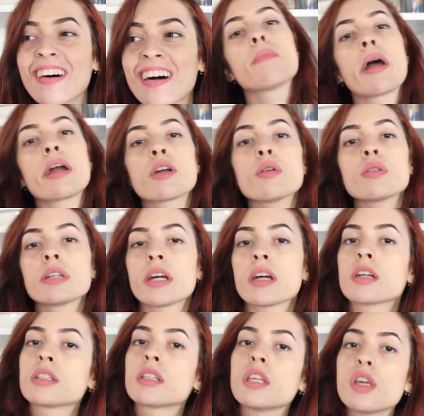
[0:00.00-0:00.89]
The micro
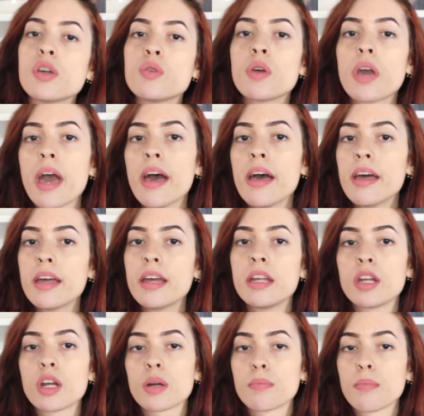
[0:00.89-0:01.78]
tears that you get
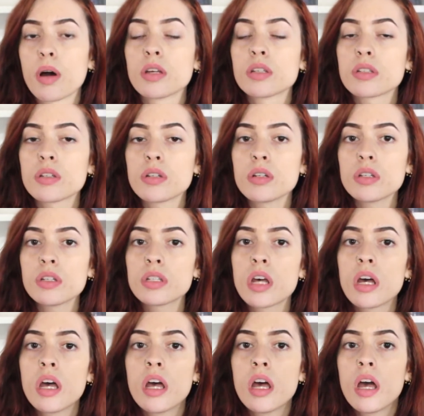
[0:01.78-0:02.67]
in your muscles,
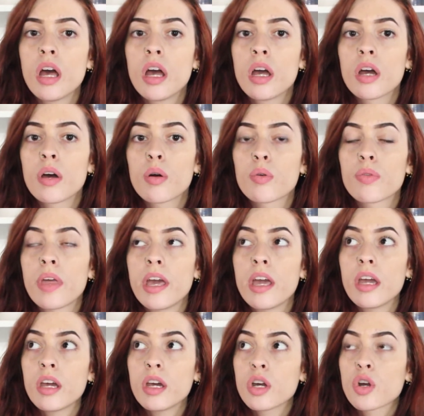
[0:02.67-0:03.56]

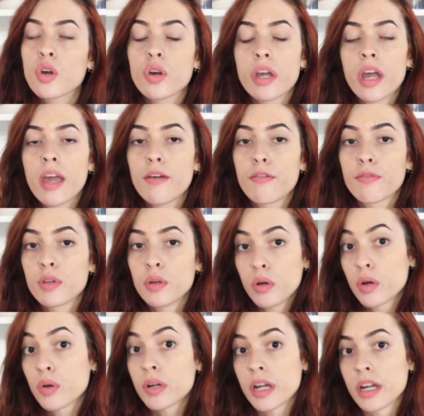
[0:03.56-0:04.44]
they create
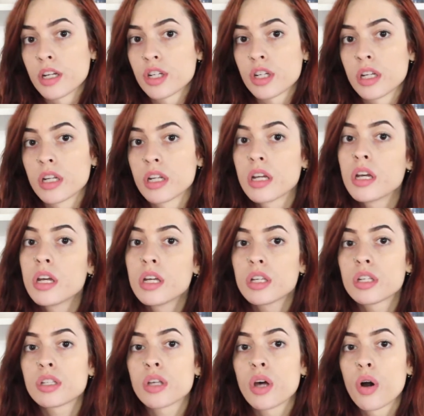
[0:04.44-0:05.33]
fluid retention.
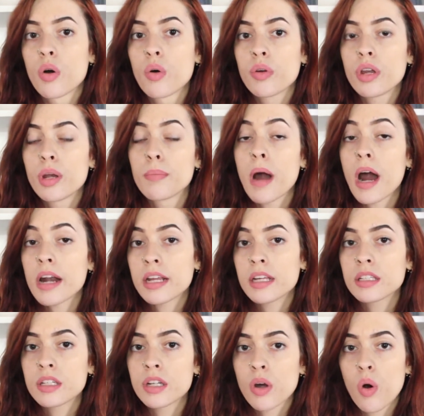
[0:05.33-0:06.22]
So your body
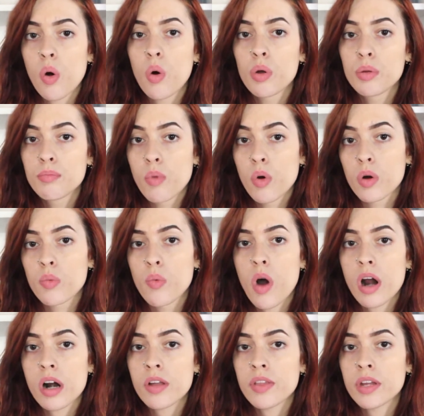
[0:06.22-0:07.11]
is going to hold more
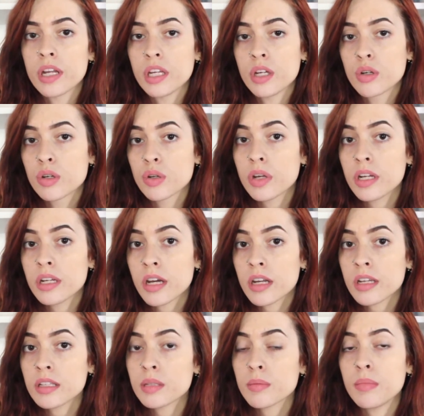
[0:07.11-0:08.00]
water than it usually
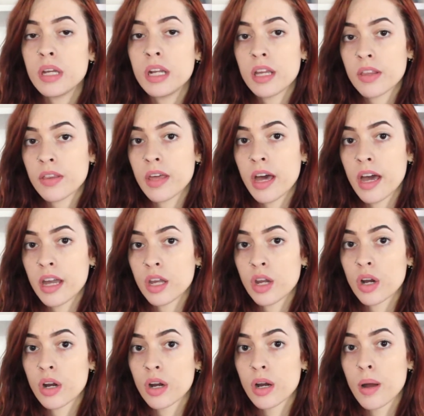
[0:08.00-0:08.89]
does, meaning that
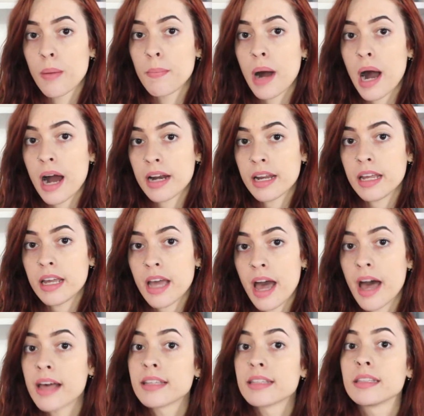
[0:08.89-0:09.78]
your body
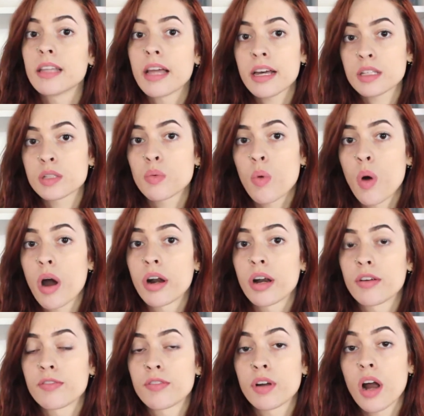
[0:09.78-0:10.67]
has less
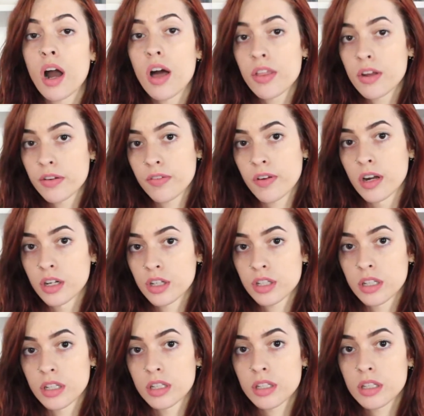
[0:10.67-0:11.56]
water for other
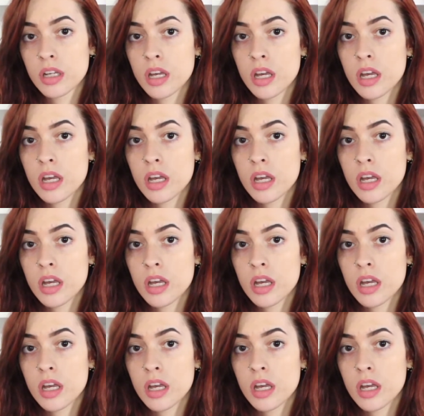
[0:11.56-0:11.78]
functions.